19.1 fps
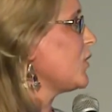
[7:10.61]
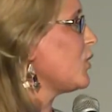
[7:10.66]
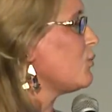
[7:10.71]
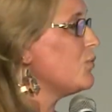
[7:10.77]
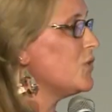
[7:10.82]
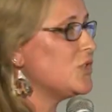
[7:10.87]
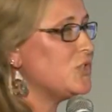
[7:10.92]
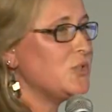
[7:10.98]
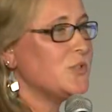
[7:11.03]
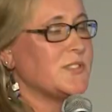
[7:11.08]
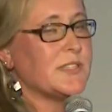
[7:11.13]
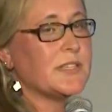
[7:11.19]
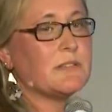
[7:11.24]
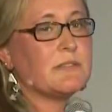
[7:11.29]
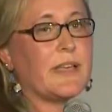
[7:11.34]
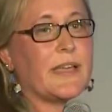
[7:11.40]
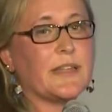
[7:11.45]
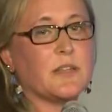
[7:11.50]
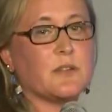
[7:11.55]
Reducing
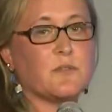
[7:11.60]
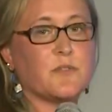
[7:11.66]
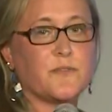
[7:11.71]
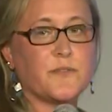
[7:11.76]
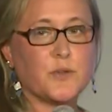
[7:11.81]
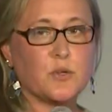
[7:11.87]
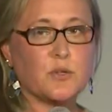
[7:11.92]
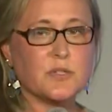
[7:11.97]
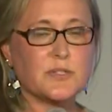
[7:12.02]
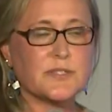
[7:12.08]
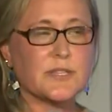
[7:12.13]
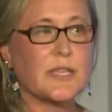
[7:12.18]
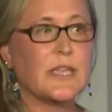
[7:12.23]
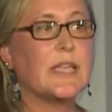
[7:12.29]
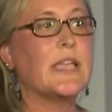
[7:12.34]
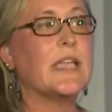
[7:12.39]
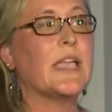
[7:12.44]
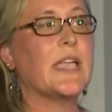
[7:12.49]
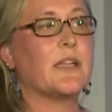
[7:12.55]
lead in foods,
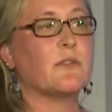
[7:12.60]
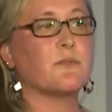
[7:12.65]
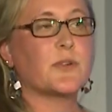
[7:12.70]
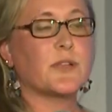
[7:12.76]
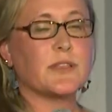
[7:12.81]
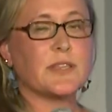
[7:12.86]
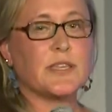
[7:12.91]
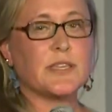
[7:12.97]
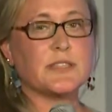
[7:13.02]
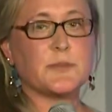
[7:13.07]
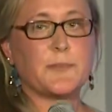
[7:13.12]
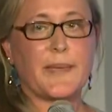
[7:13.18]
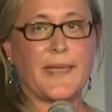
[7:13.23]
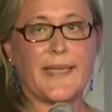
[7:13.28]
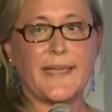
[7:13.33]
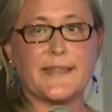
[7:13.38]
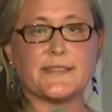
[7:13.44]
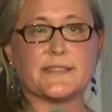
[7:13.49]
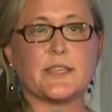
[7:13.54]
it really
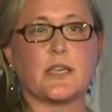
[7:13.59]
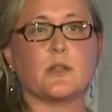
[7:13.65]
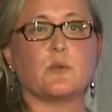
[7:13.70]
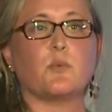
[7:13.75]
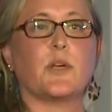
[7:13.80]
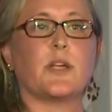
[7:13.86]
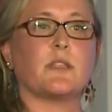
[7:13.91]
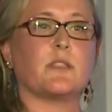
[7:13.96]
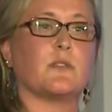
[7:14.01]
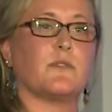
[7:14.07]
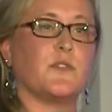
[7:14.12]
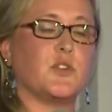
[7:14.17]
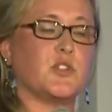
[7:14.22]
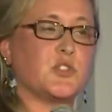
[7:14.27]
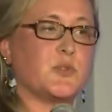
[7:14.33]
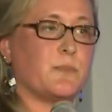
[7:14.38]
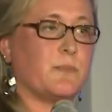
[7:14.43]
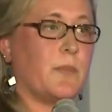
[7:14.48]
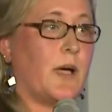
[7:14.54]
depends on where the
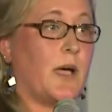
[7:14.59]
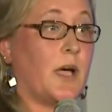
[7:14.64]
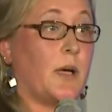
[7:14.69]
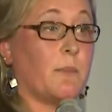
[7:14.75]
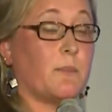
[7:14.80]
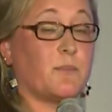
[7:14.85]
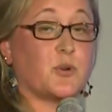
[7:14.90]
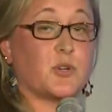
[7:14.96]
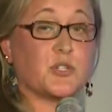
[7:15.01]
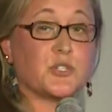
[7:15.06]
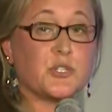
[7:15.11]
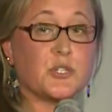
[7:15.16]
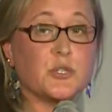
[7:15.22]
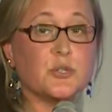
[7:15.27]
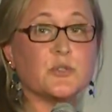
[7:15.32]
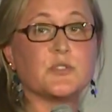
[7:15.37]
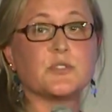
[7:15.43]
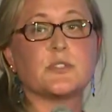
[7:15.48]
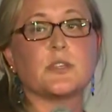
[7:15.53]
food's
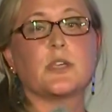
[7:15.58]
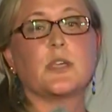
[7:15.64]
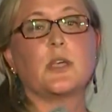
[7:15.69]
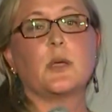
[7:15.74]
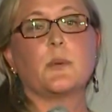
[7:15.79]
produced,